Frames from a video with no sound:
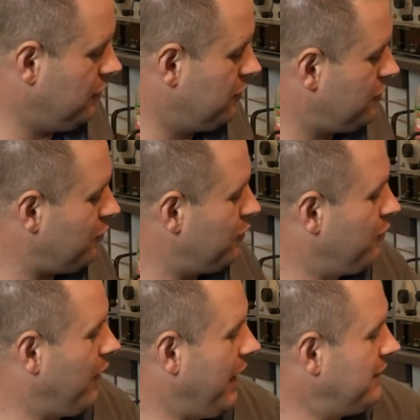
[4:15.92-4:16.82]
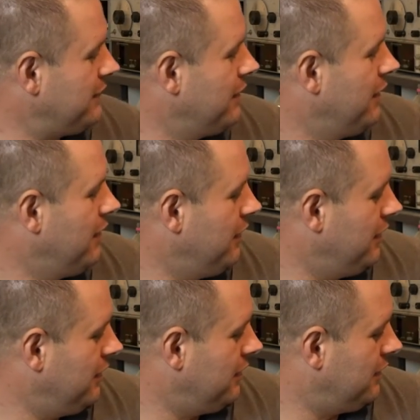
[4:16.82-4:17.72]
show you guys.
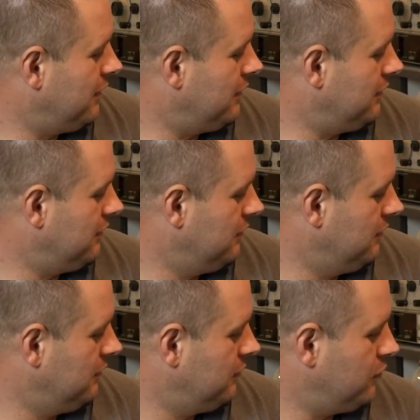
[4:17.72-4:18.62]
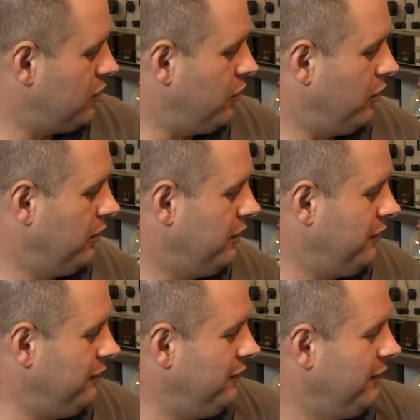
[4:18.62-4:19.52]
And whoa.
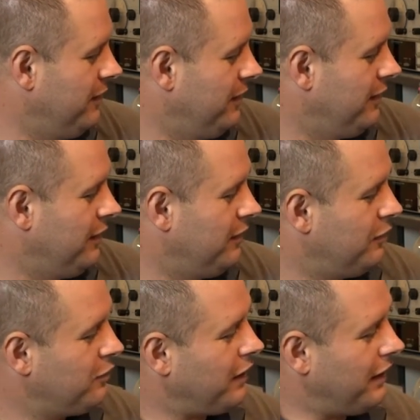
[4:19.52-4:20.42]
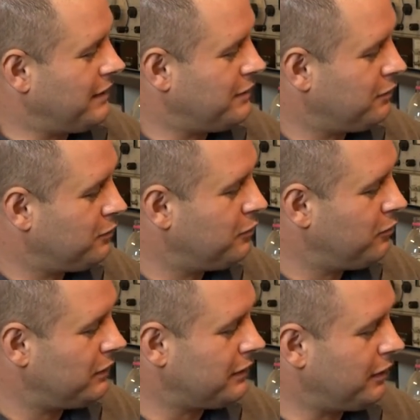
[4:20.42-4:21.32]
Okay, so
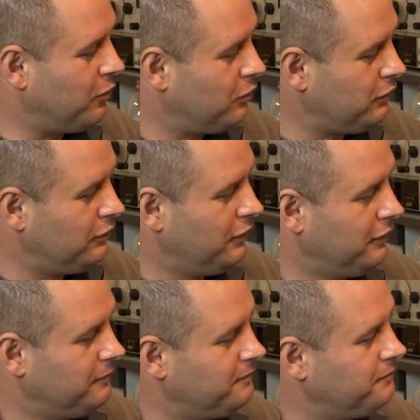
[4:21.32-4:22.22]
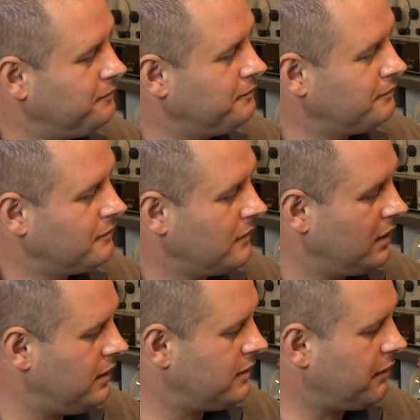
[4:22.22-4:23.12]
what I got
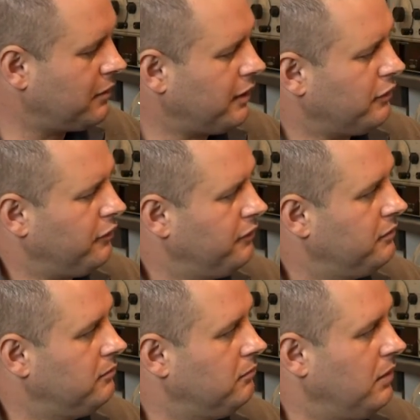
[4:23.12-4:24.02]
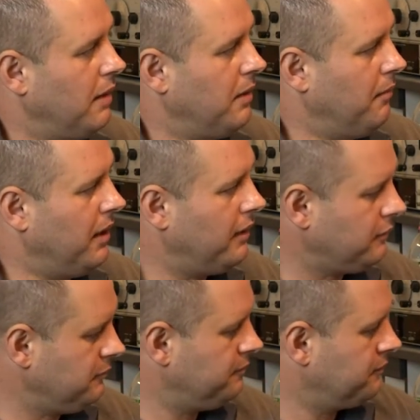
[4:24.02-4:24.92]
is some kind of blah blah
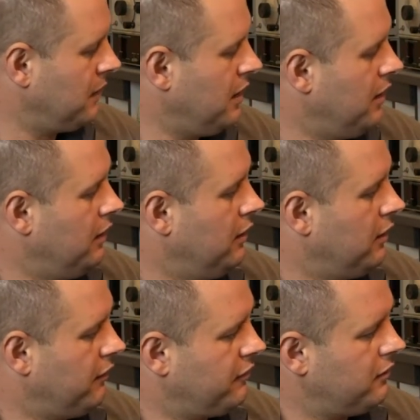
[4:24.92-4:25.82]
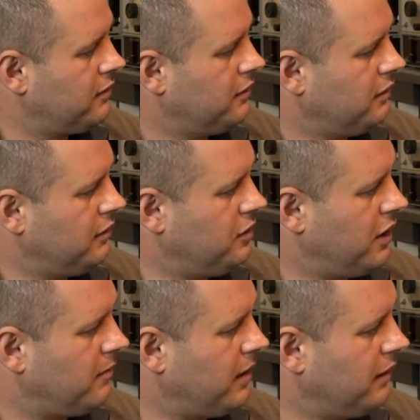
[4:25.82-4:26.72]
blah, of course in
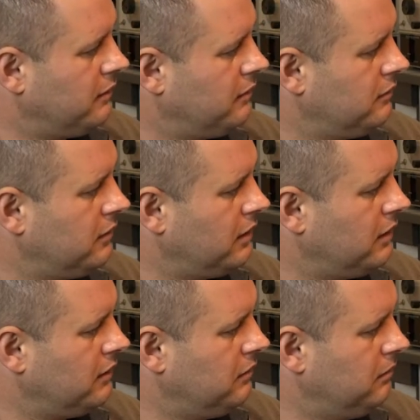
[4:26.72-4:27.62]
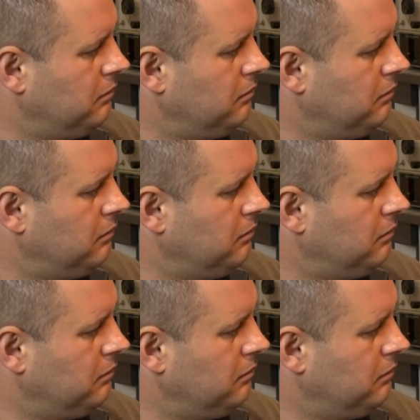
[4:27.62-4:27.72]
German, and